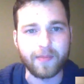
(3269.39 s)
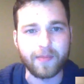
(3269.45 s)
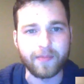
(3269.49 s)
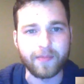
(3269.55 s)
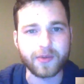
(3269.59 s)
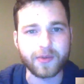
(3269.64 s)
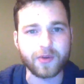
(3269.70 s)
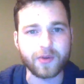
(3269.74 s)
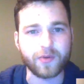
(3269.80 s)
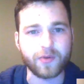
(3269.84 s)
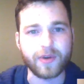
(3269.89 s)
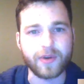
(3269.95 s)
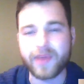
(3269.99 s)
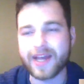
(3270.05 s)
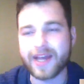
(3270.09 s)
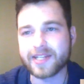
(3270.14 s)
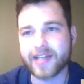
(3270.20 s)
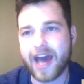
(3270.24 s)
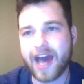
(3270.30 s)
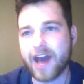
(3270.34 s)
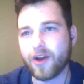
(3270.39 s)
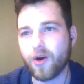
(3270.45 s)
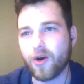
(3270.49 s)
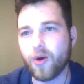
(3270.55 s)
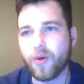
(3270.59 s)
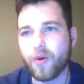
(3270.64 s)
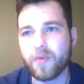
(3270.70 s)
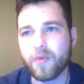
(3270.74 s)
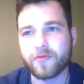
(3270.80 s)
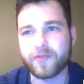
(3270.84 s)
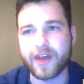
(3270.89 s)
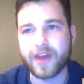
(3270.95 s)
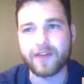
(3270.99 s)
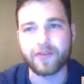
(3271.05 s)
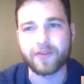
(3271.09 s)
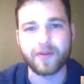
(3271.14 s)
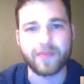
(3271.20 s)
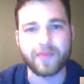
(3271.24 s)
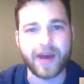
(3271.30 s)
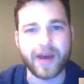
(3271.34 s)
Green Bay's at home
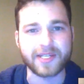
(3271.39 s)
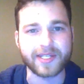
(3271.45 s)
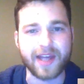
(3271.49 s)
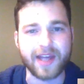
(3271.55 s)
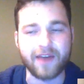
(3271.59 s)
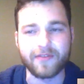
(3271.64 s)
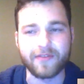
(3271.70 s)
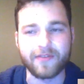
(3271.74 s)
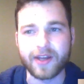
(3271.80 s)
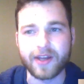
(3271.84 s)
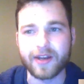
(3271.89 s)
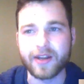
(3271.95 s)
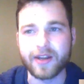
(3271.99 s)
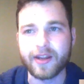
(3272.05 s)
favored by 7.